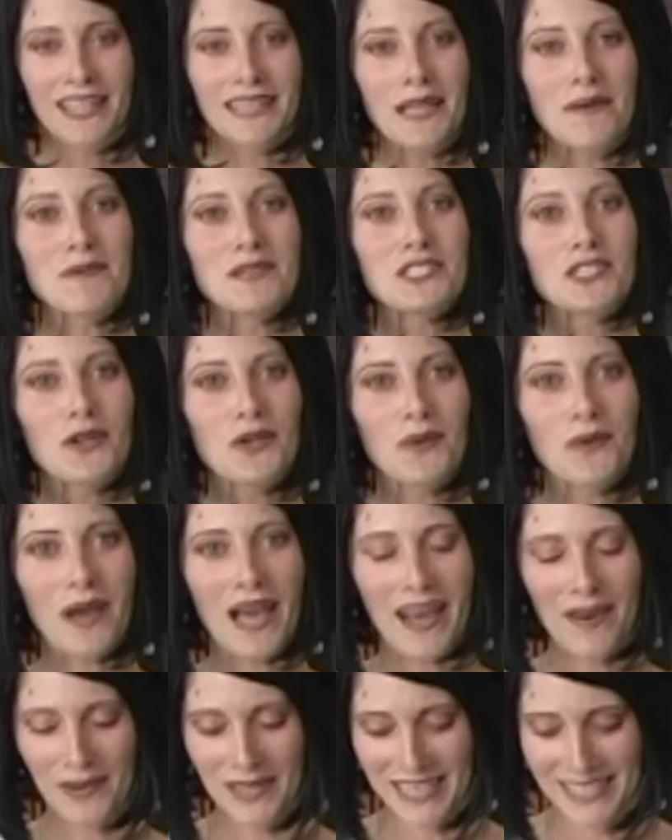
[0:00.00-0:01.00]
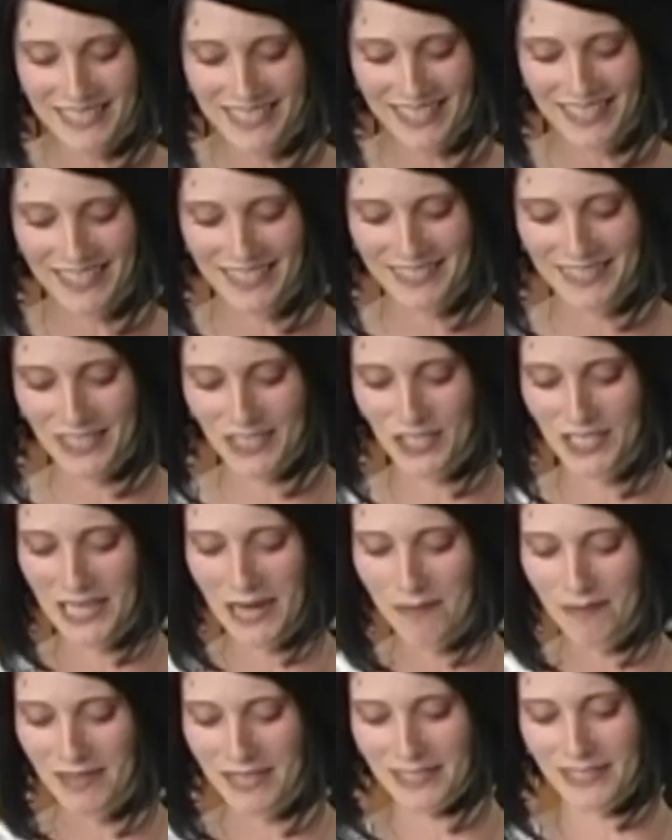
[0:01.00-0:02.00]
Let me show you how easy it is to
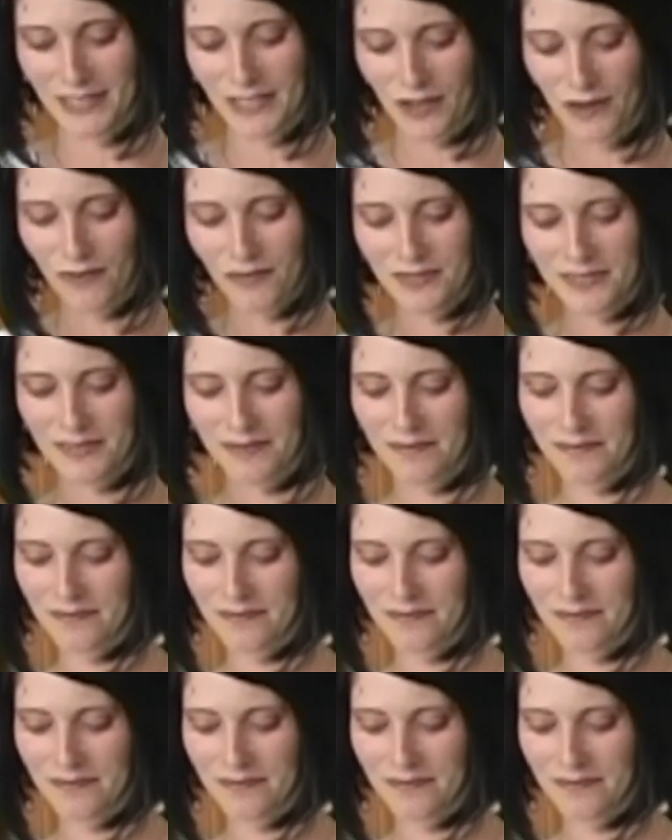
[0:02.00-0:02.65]
shape these loaves.